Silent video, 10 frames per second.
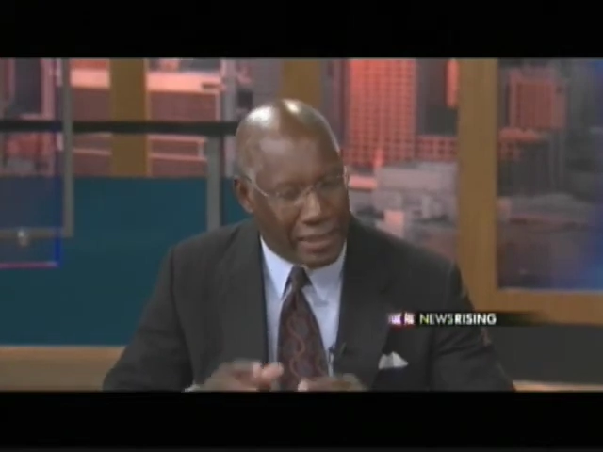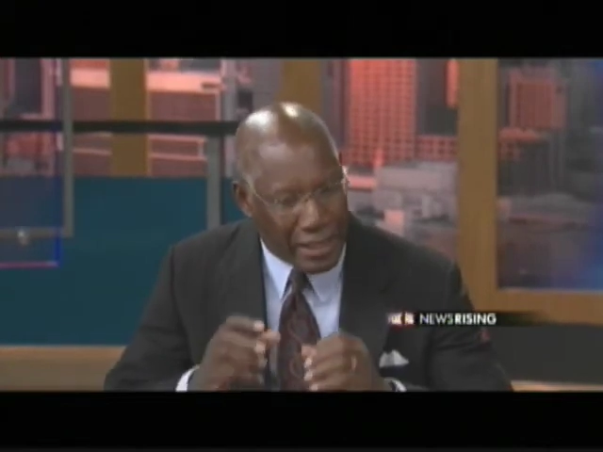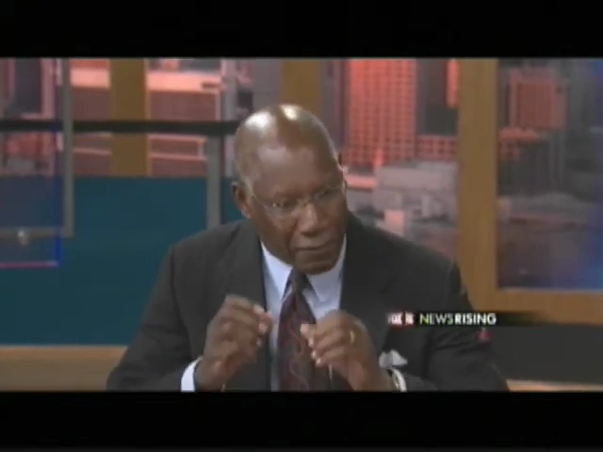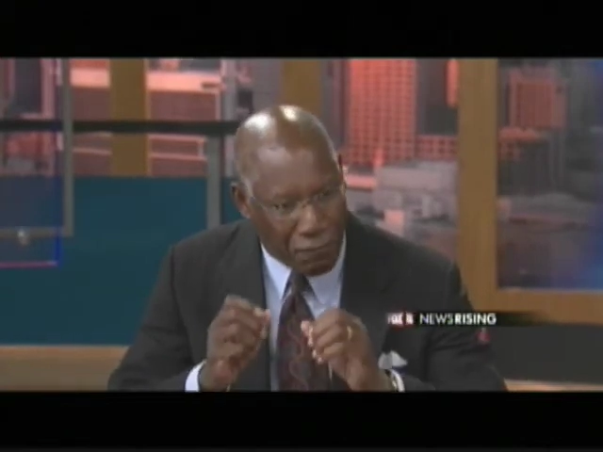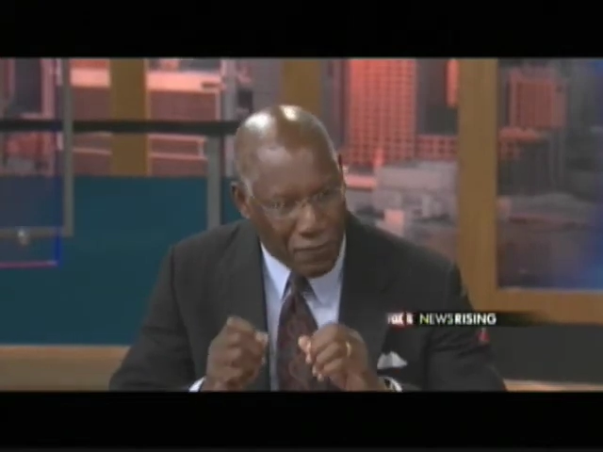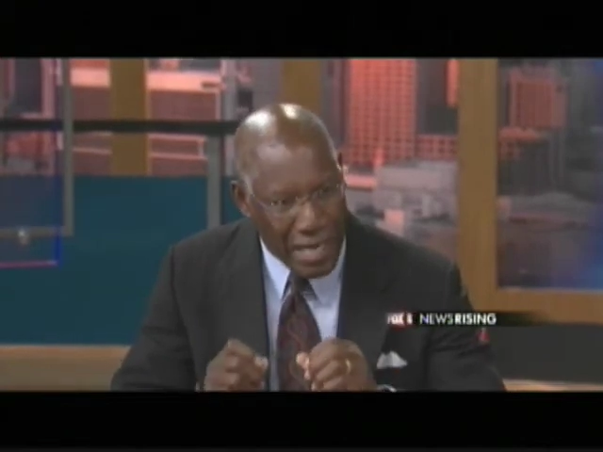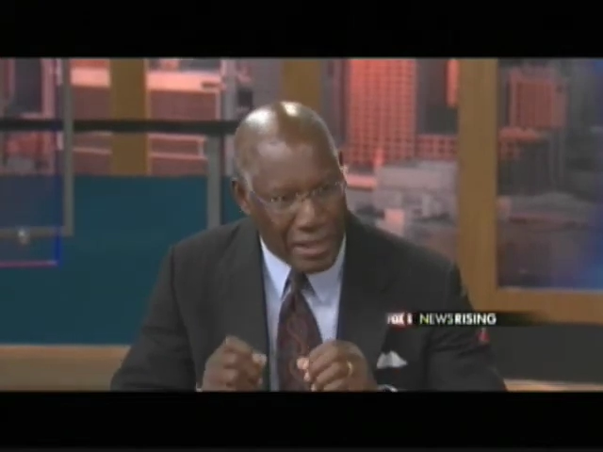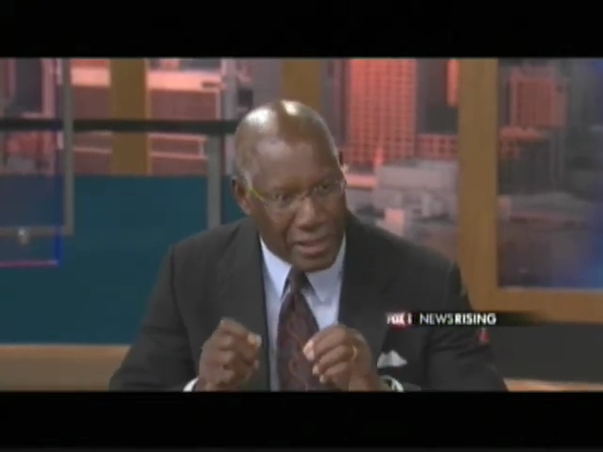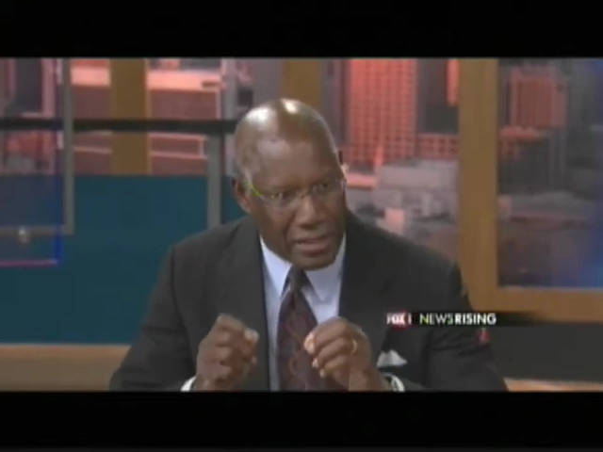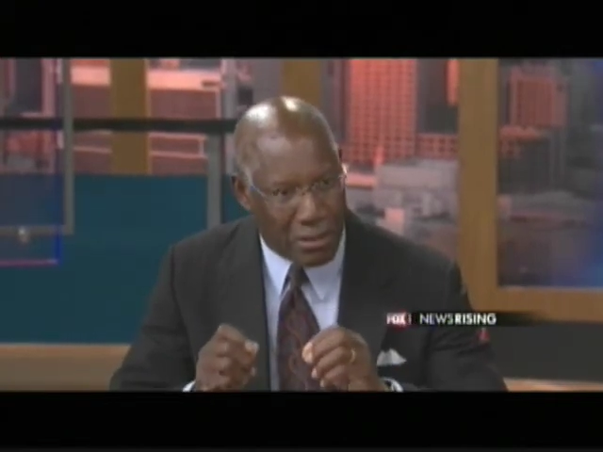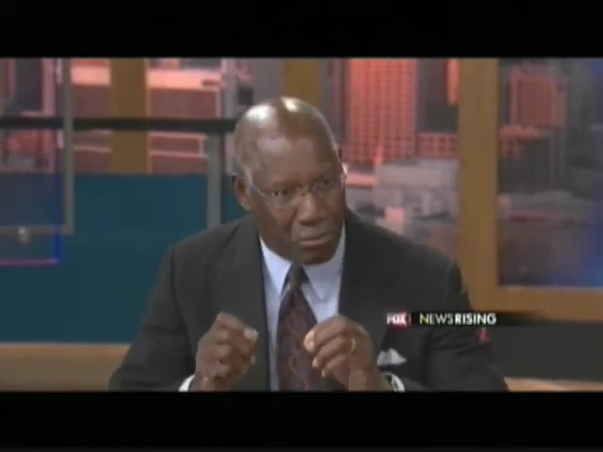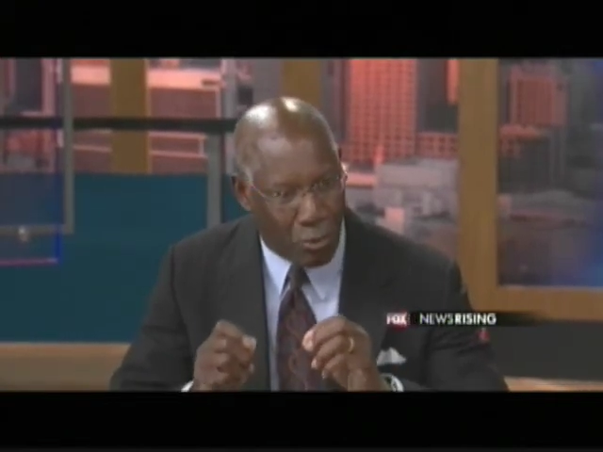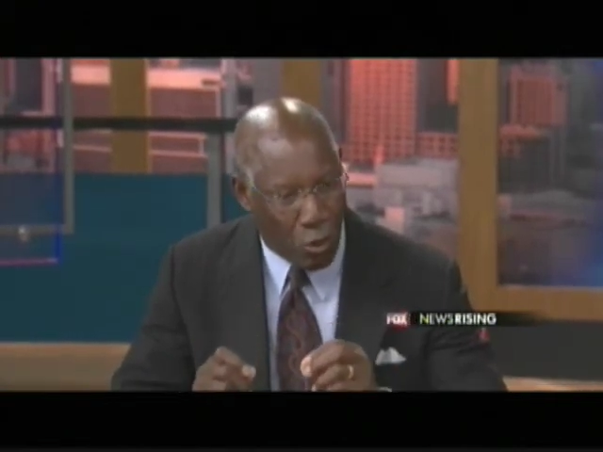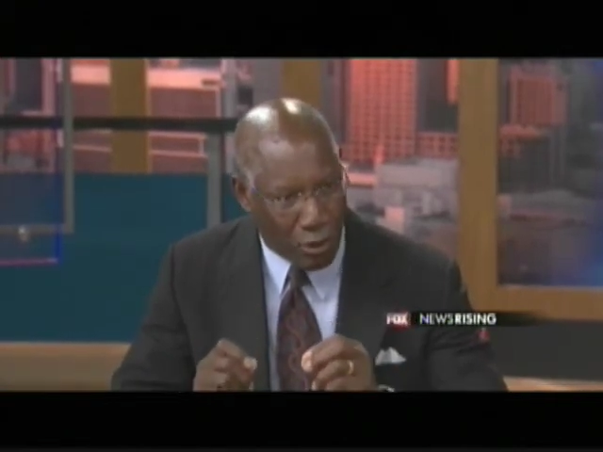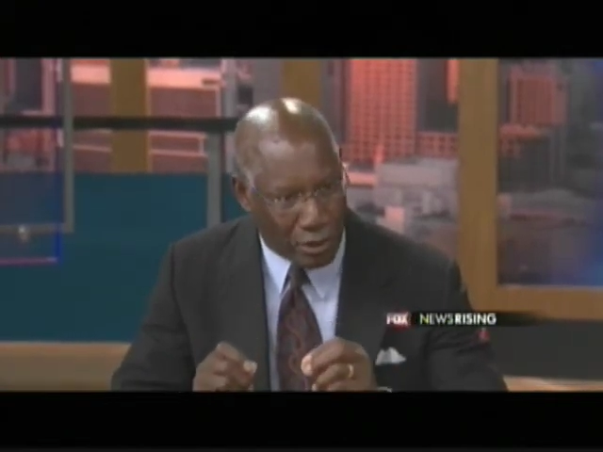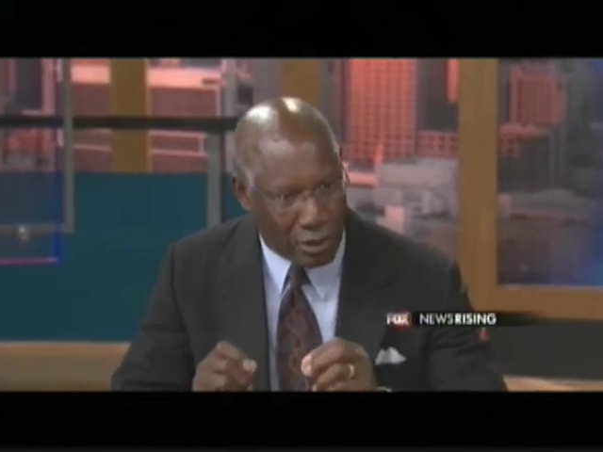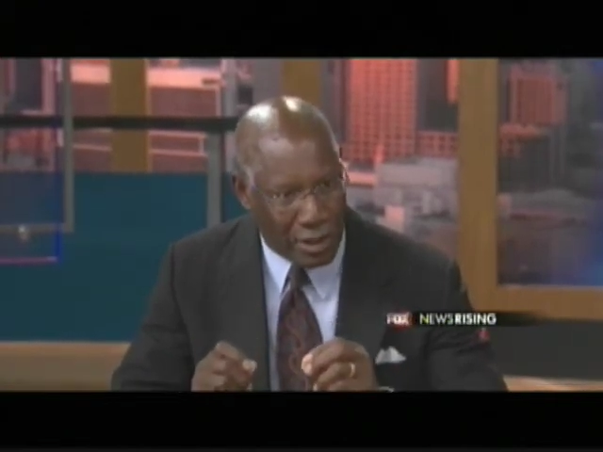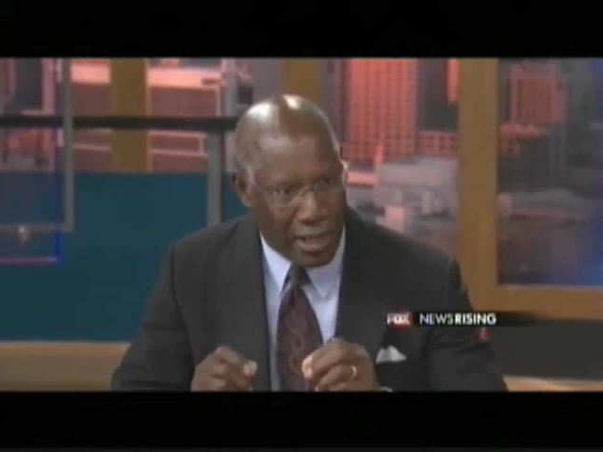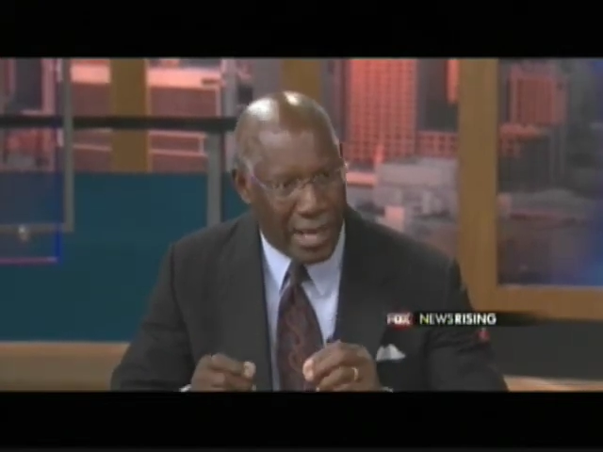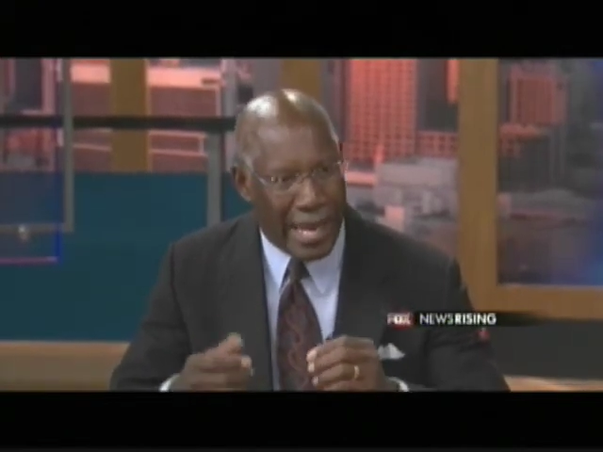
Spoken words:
I think faith is important